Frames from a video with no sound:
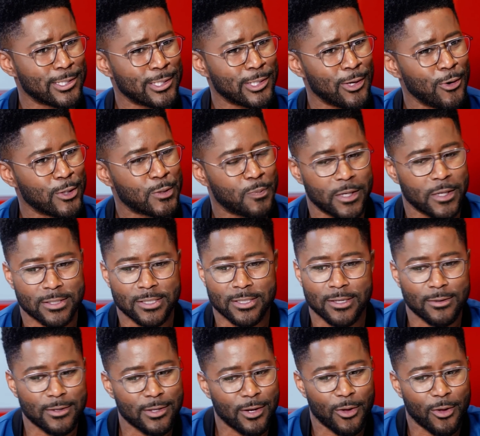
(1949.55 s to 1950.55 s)
suits, but
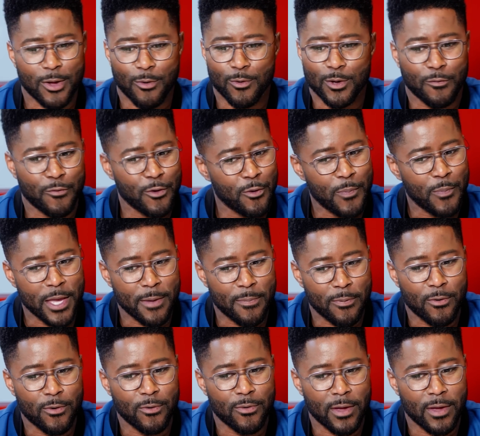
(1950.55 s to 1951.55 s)
you know, there were a few
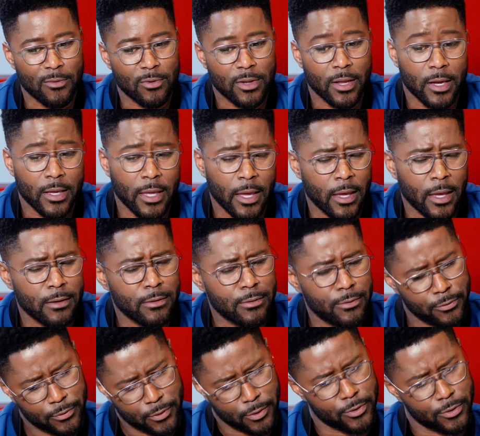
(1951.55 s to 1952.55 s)
people that were like, "Hey,
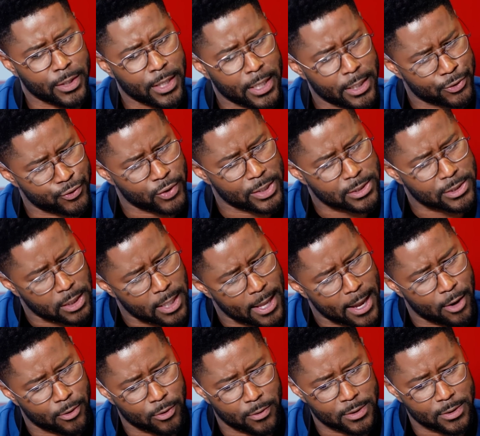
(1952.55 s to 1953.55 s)
you know, you can't dress
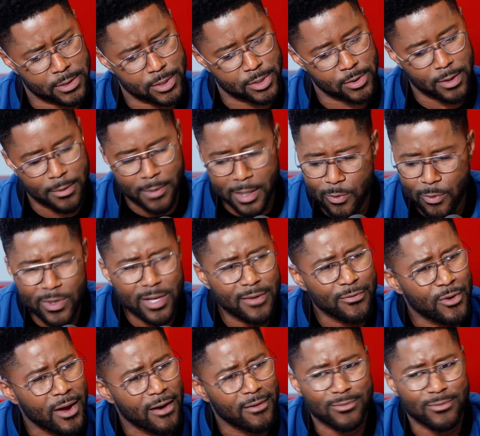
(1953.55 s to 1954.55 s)
loud on this show." And I'm like, "When
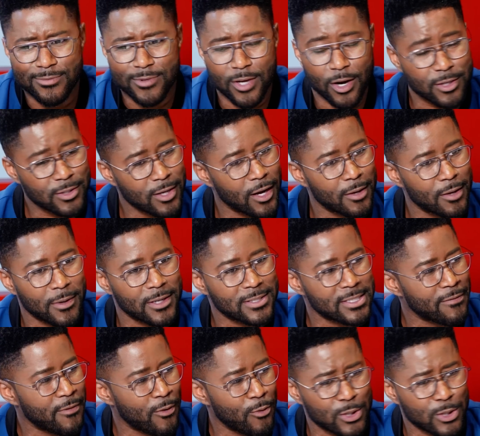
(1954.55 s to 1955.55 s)
have you? Are you talking about
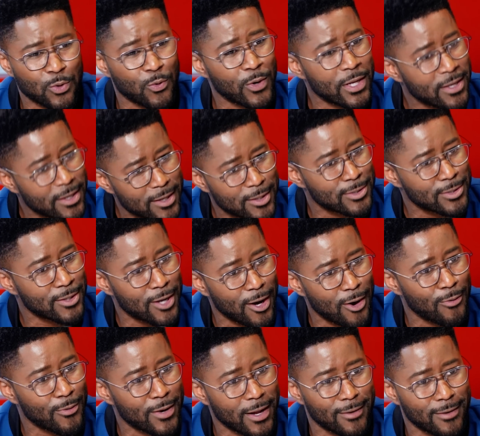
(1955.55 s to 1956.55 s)
stuff I wore 20 years
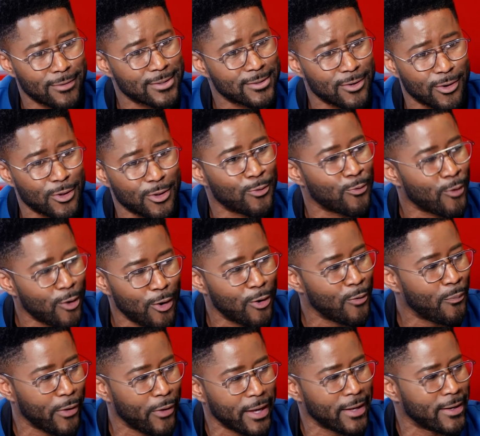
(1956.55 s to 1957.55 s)
ago when I was on the
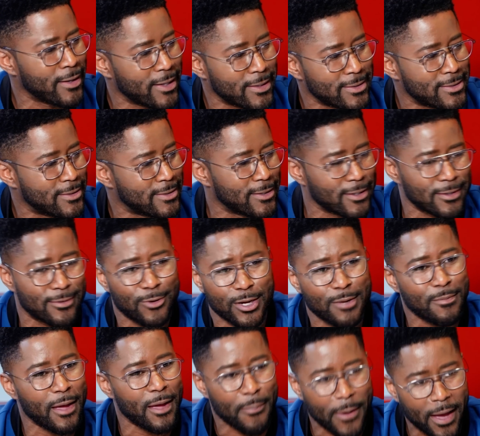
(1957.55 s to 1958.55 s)
road playing against the
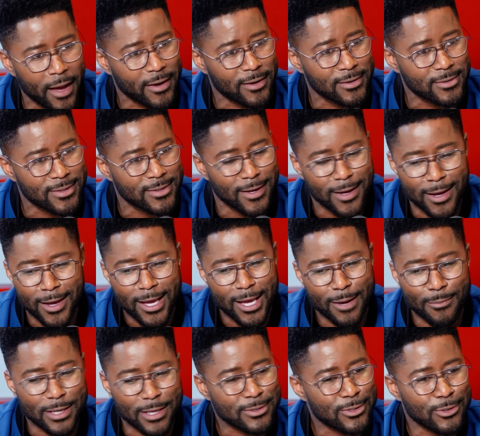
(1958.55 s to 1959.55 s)
Green Bay Packers
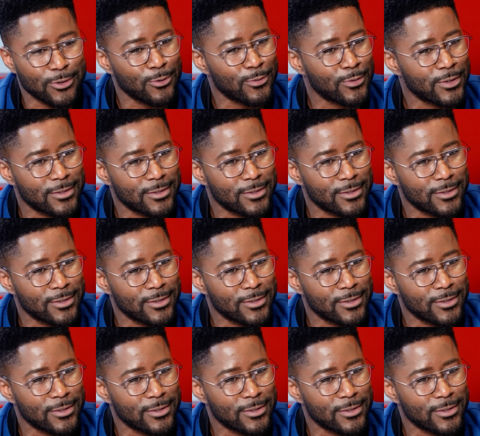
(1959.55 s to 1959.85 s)
and my suit